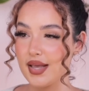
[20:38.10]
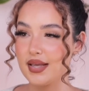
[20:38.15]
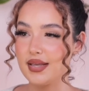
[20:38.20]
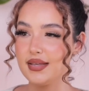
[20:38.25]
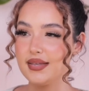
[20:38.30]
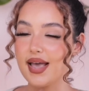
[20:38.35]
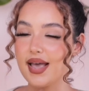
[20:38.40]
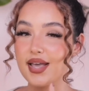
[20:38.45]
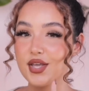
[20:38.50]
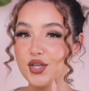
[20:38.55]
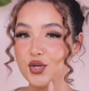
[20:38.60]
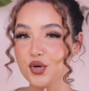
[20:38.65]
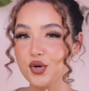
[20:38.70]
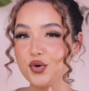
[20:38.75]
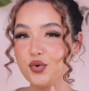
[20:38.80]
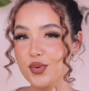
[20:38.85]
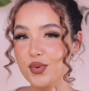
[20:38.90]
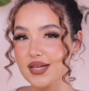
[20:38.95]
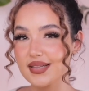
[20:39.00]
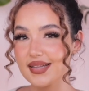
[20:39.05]
yet
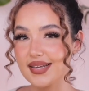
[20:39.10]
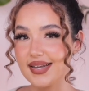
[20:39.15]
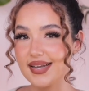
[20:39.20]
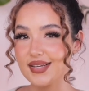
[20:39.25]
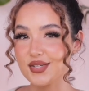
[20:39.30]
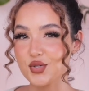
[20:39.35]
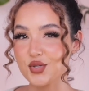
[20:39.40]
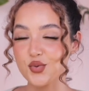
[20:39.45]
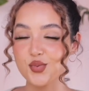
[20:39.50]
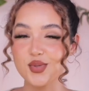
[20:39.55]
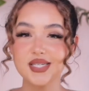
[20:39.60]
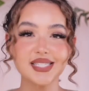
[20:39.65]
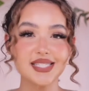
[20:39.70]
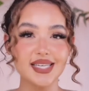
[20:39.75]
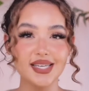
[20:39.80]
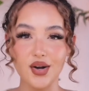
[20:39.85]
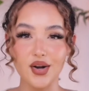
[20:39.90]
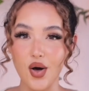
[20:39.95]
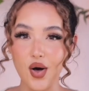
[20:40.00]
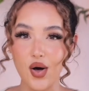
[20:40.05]
you're willing to risk
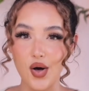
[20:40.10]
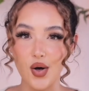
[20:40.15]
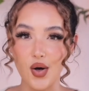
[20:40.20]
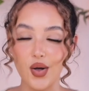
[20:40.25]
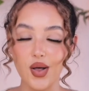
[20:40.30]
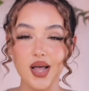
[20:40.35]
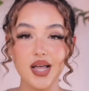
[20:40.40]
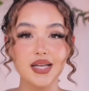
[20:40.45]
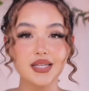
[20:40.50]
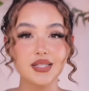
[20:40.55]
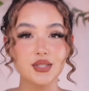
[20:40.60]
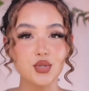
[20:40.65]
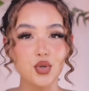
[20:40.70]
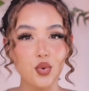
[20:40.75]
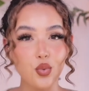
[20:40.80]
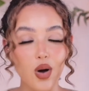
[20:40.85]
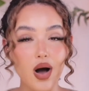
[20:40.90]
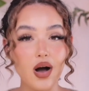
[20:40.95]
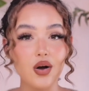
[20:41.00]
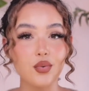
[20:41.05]
it all to
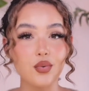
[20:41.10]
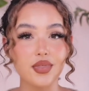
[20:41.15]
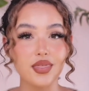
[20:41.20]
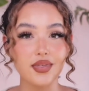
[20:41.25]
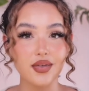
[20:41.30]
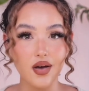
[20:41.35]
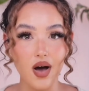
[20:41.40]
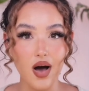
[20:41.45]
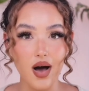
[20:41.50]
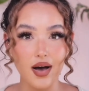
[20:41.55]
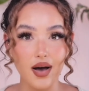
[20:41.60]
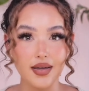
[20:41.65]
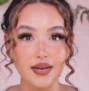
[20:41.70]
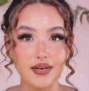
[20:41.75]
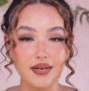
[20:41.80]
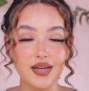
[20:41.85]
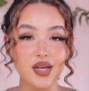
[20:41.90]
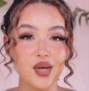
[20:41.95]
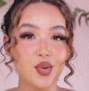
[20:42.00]
walk with God